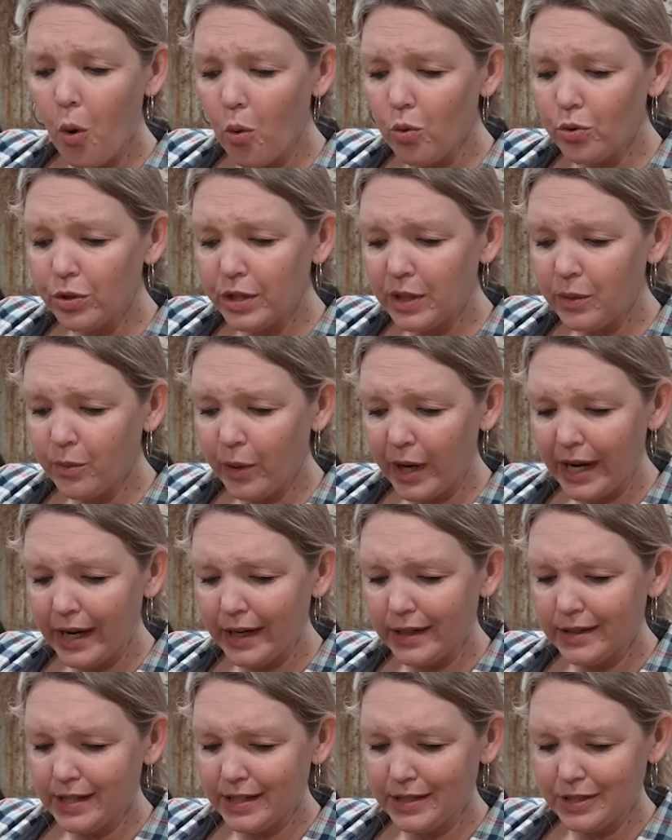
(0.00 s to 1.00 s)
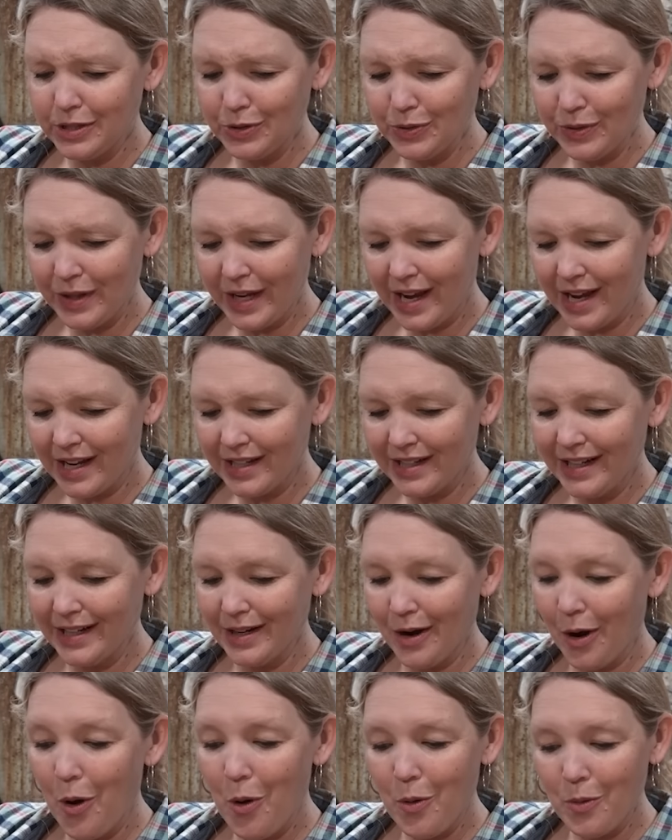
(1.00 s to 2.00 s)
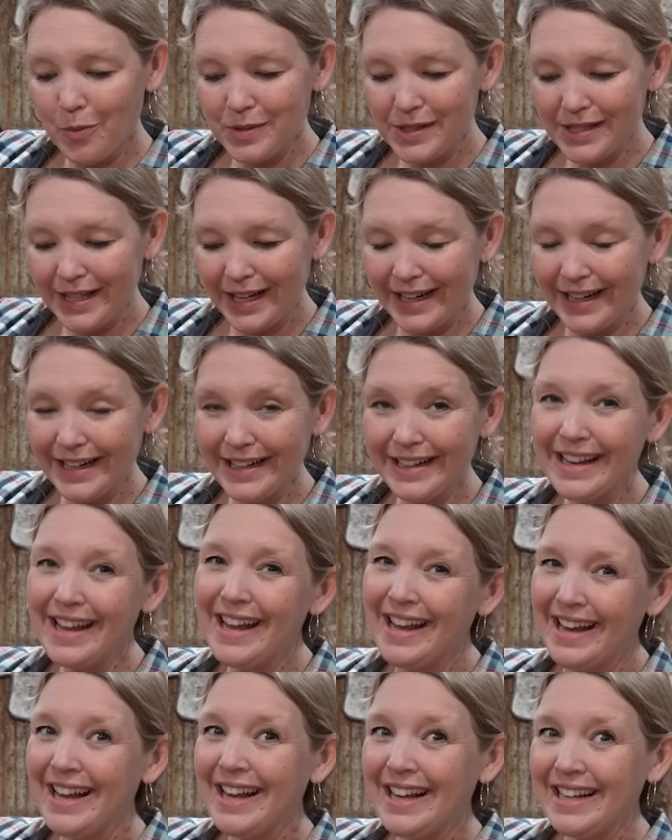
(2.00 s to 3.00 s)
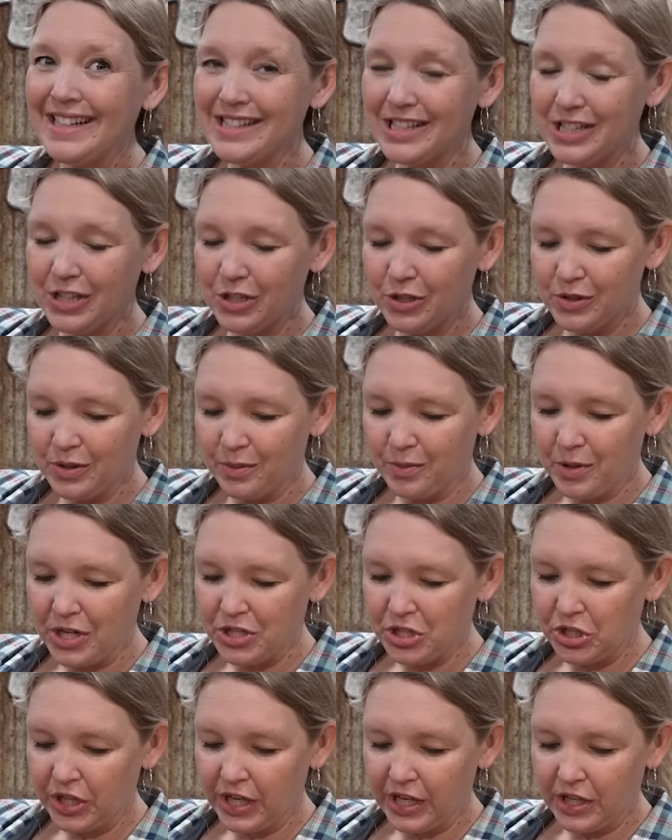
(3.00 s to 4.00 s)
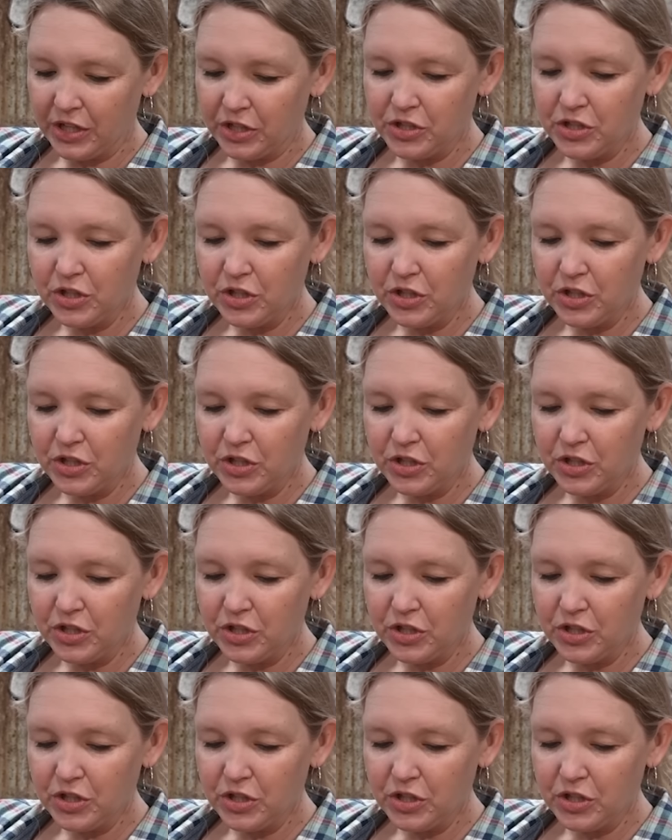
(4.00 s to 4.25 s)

only way to do that in a home setting is to use a pressure canner.